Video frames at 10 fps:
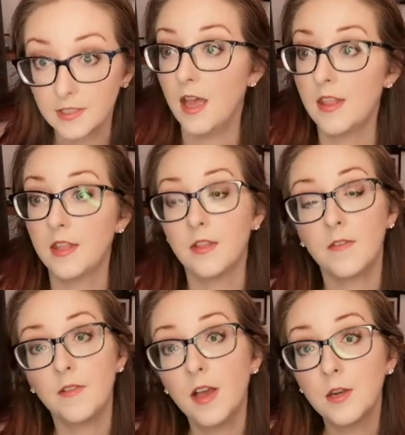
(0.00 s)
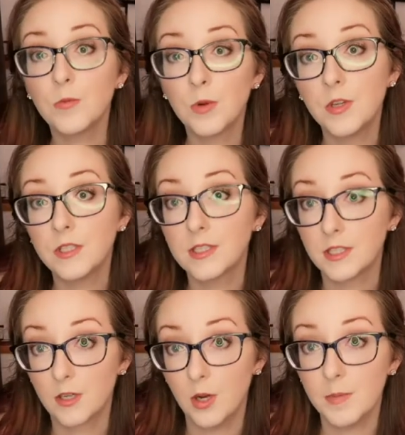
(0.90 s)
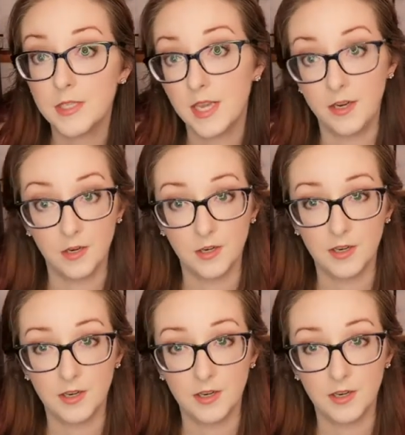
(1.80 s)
And then the final role is the commentator,